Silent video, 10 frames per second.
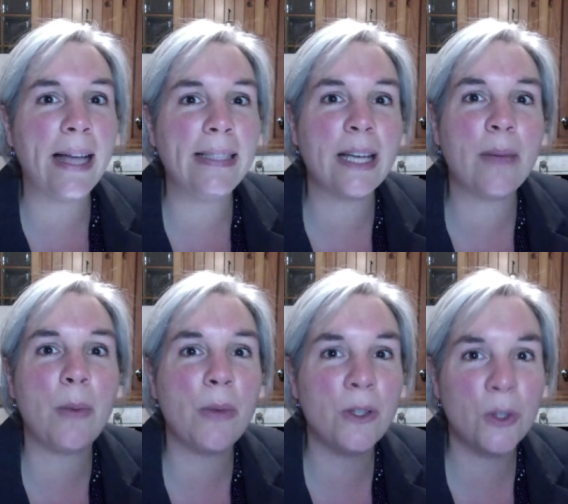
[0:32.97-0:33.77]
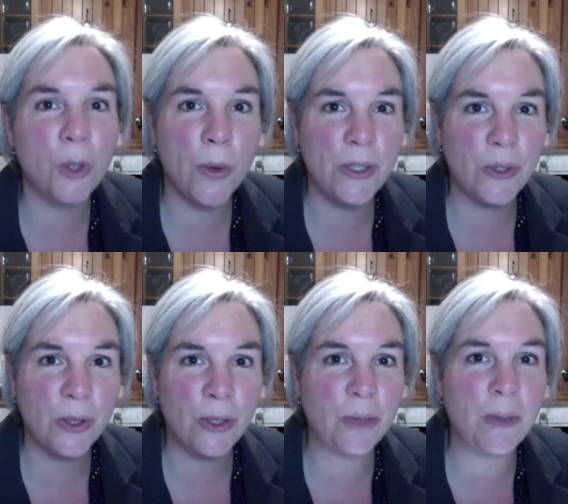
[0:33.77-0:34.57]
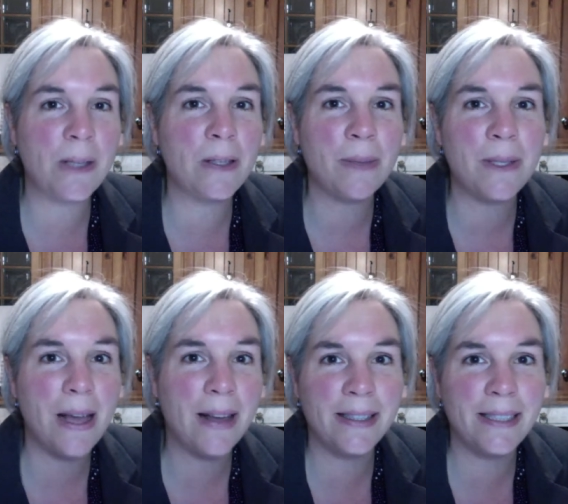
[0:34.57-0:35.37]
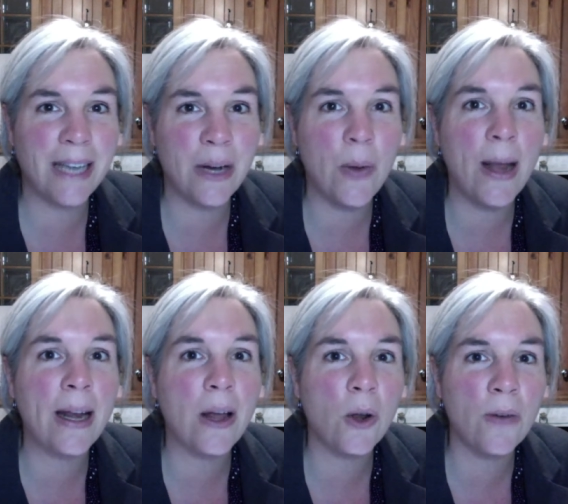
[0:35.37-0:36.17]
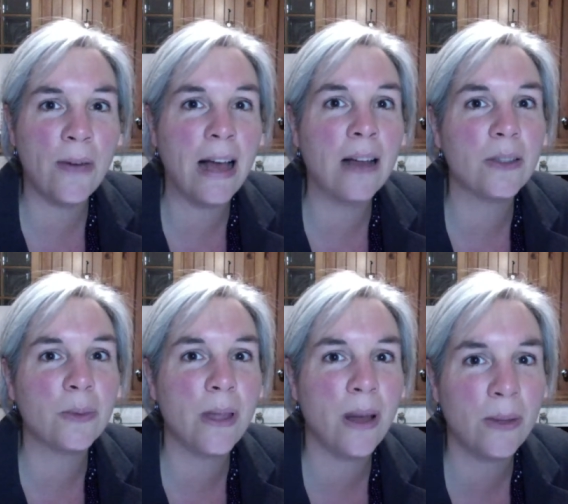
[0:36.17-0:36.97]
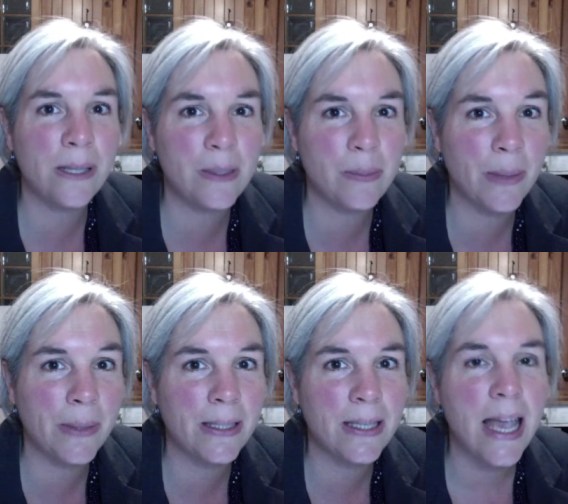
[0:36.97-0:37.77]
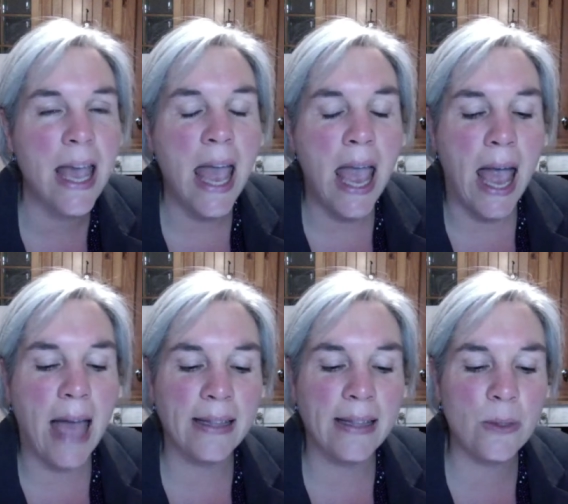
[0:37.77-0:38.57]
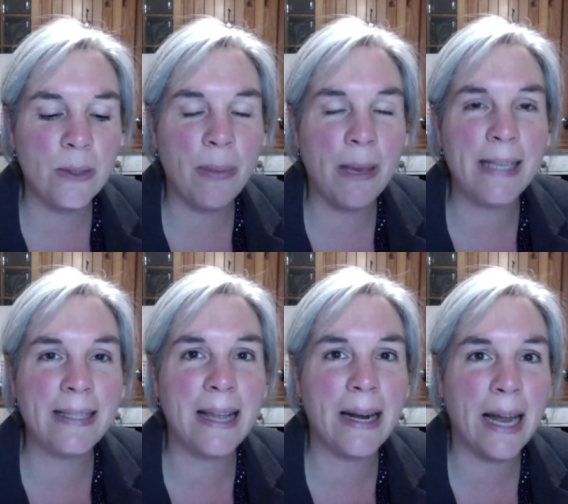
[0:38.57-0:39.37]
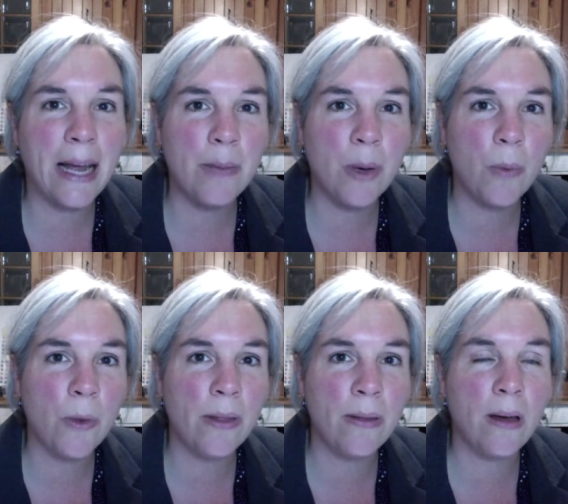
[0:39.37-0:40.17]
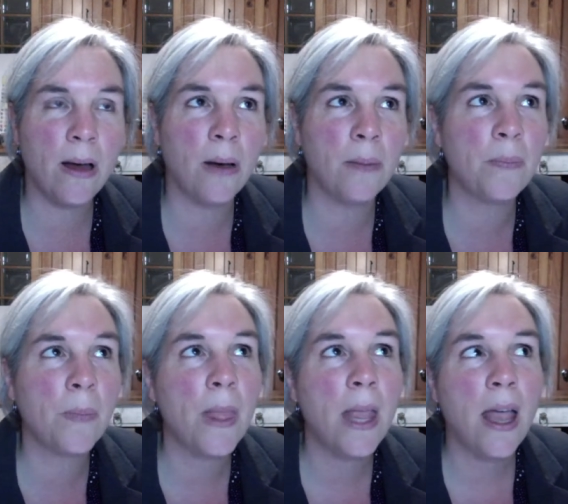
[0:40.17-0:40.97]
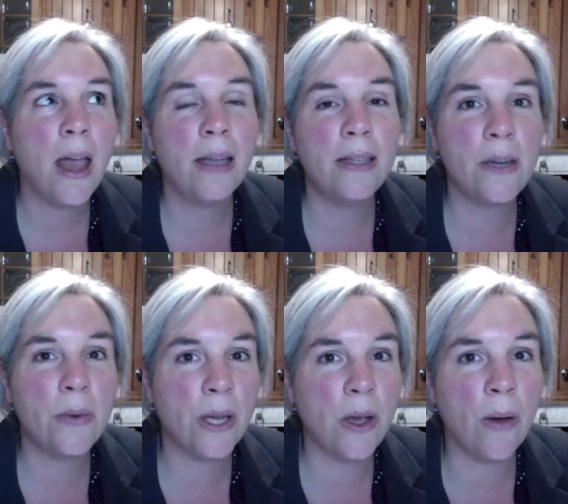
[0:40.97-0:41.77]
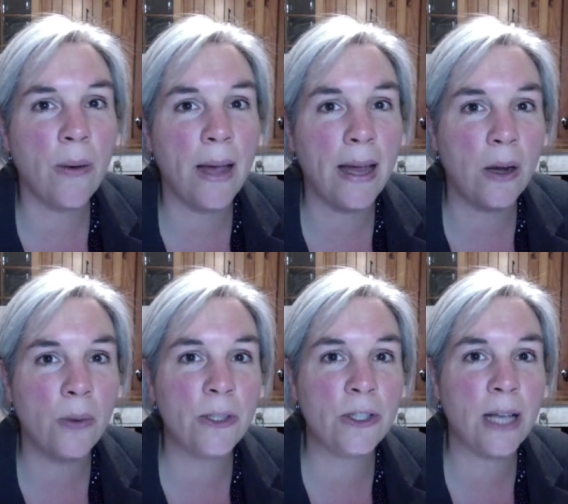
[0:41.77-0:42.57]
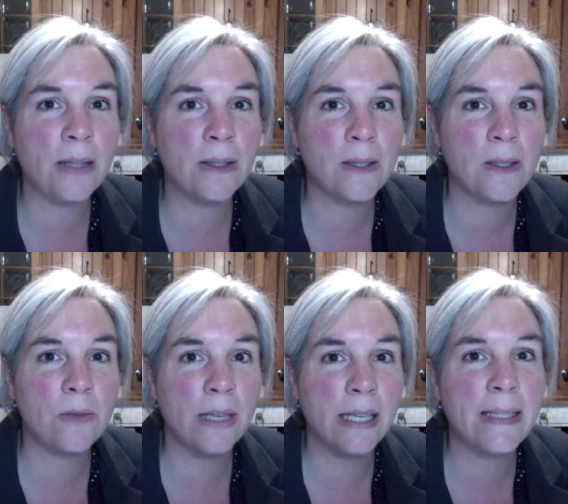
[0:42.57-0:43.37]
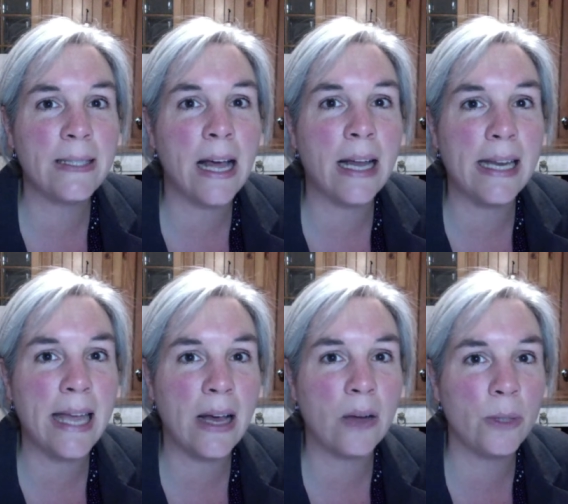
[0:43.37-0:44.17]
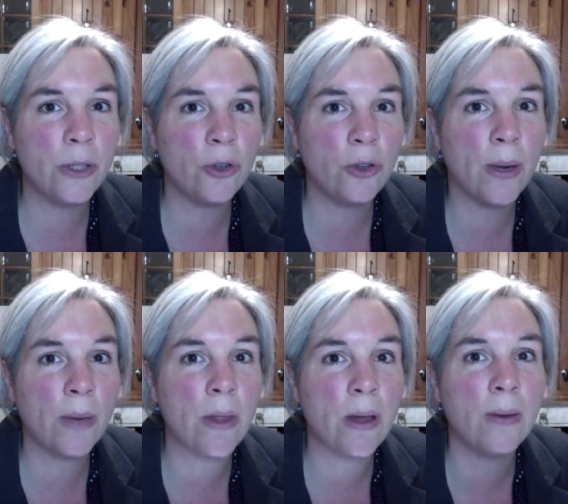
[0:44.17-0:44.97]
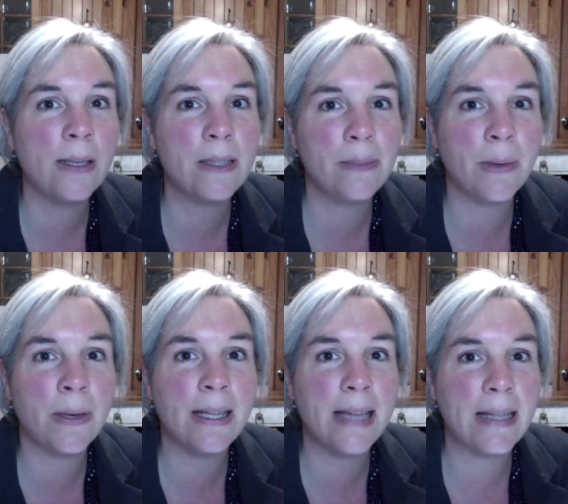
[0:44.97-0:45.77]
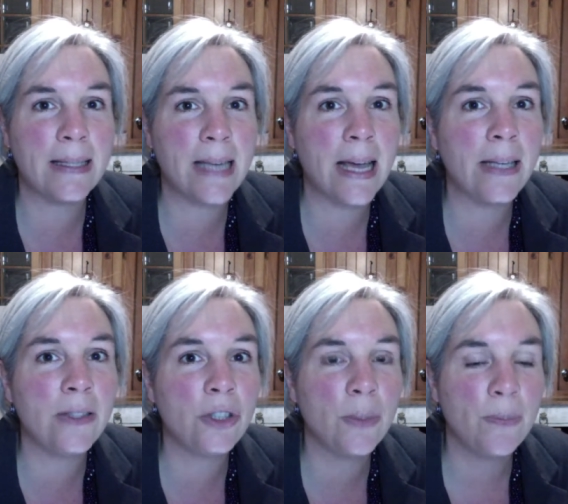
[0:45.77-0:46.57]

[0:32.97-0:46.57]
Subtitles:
to come up with a storage solution because I'm starting to generate a lot of art with Holy Spirit. And there was a piece that I came up with a year ago, and I was just really starting out with drawing with Holy Spirit at that stage.